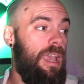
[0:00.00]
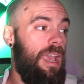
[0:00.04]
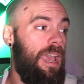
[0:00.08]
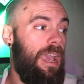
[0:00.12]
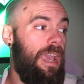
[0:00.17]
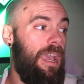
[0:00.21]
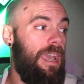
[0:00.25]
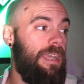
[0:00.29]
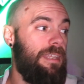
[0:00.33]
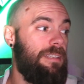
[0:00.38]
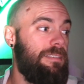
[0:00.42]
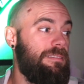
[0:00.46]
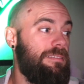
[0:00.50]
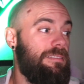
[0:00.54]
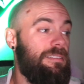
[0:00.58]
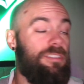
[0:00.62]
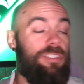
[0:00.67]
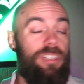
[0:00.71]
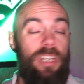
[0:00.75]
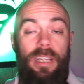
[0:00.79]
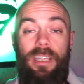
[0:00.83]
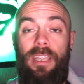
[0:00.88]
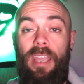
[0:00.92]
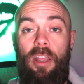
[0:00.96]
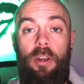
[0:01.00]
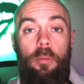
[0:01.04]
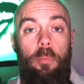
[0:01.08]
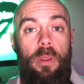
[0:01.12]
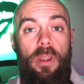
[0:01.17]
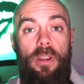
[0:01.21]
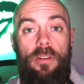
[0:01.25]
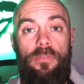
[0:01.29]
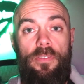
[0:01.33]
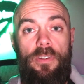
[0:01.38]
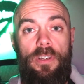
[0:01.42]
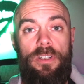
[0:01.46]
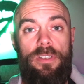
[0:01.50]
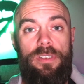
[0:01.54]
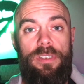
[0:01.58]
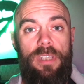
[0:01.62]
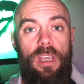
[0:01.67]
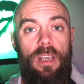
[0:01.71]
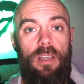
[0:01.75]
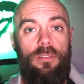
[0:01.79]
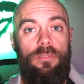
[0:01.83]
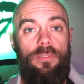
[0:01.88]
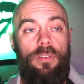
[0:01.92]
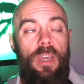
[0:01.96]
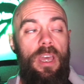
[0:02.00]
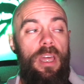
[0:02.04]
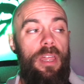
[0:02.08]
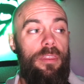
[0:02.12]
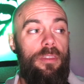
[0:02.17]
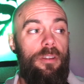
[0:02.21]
And check out a pair for yourself.